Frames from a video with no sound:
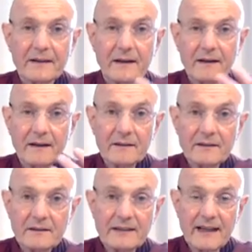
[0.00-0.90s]

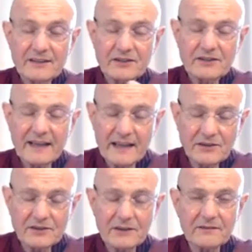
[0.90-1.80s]
The
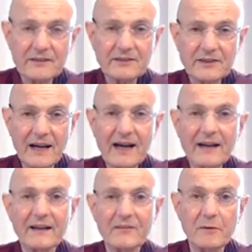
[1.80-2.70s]
agitation of
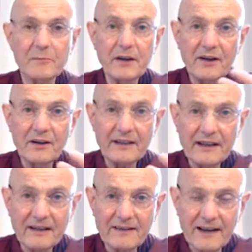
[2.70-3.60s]
desire, the
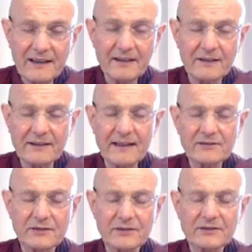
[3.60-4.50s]
burning of anger, and
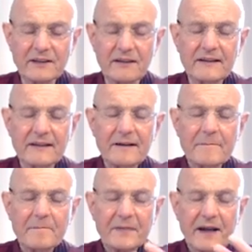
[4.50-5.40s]
that sort of stuff.
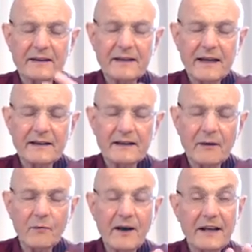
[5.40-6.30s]
And
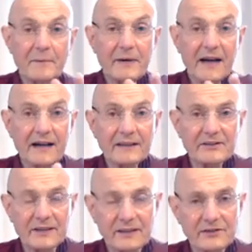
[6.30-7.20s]
then when it
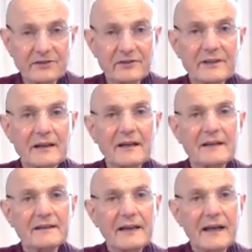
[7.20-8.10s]
passes,
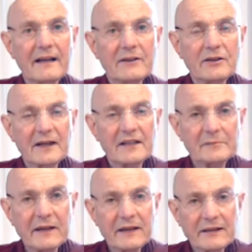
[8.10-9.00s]
then you
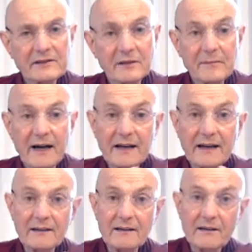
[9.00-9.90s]
experience the
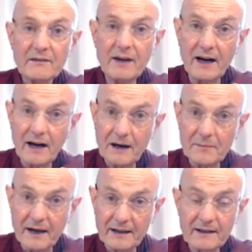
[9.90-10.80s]
mind, the heart
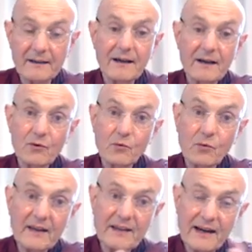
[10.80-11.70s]
mind,
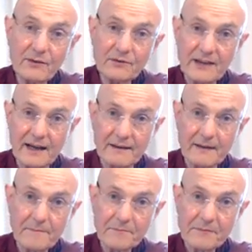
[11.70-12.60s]
without that.
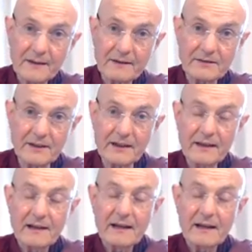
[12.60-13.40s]
See?